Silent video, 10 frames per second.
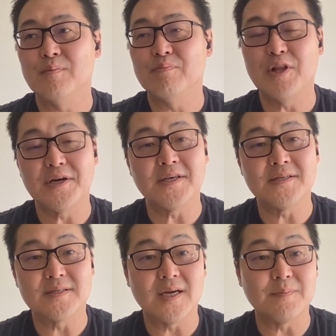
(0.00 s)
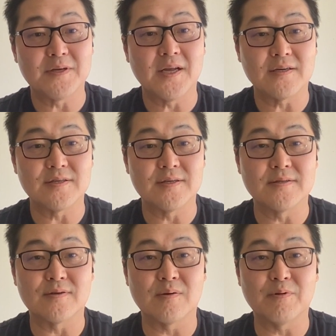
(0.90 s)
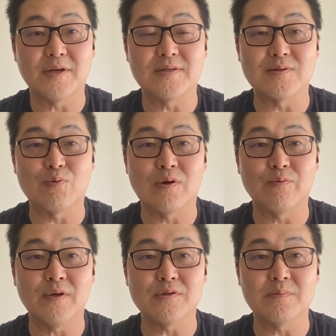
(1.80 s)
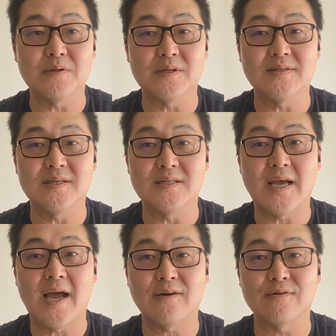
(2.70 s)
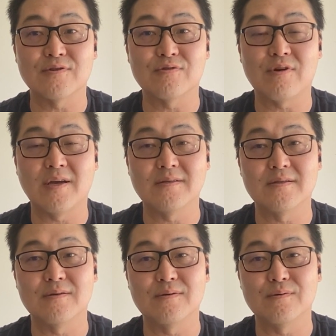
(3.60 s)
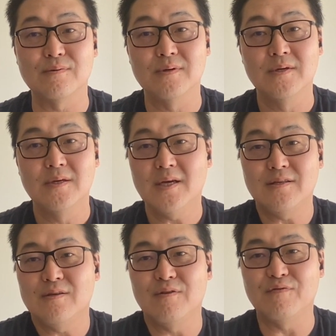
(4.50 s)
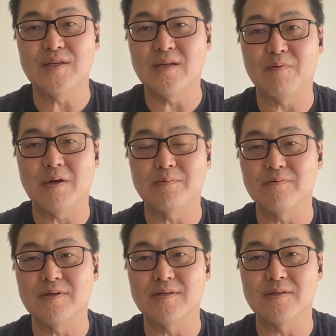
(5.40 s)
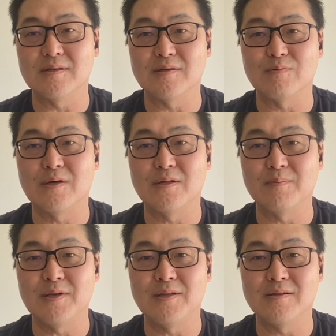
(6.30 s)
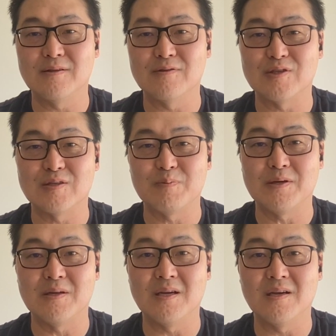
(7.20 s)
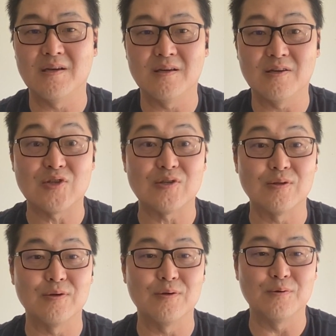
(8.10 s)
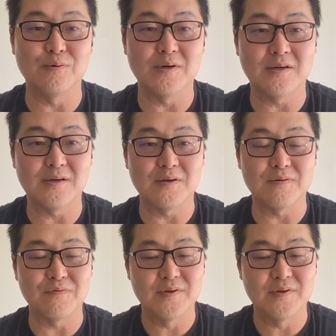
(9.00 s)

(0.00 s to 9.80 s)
plug-in type connections are places where we ultimately see attackers trying to, and you've seen it probably recently as well. I mean, there's just been a slew of